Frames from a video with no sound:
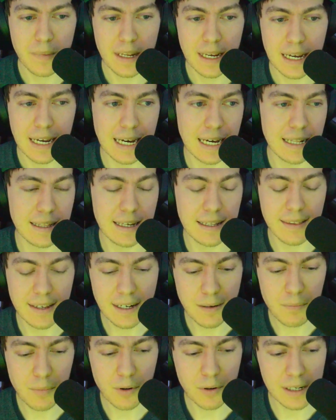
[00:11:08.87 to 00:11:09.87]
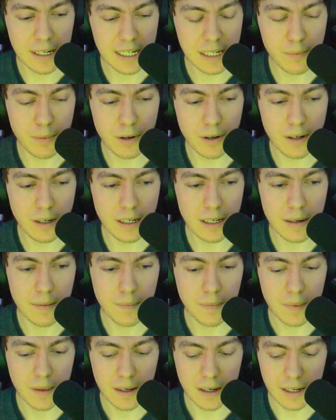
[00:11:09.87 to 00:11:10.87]
And at this point,
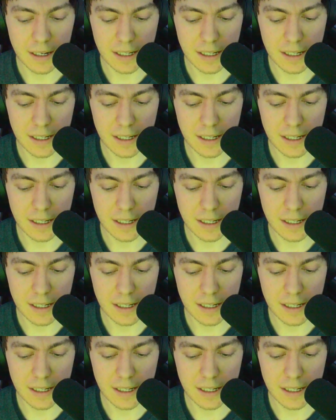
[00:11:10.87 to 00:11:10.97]
it's